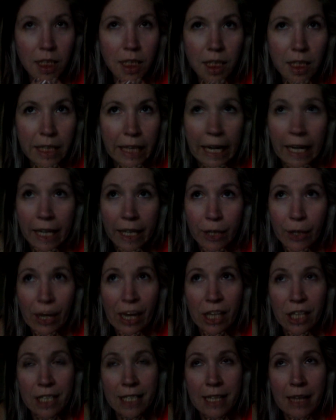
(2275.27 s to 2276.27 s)
Yeah, you
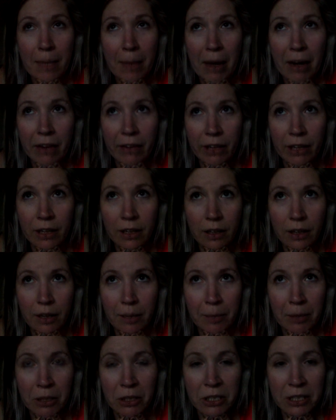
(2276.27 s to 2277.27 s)
can't just snap out of it.
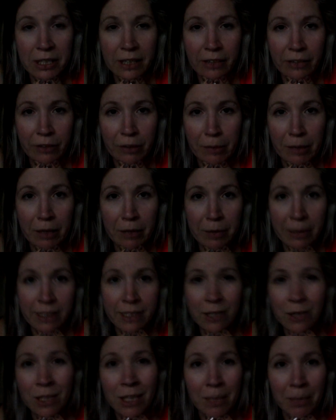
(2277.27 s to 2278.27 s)
I'm not just going to feel better
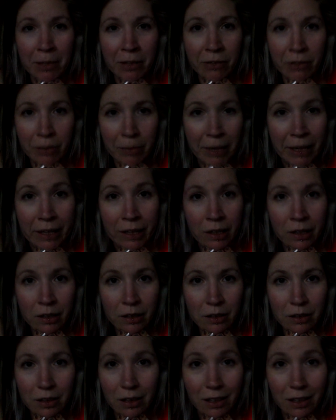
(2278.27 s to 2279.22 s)
because you tell me to feel better.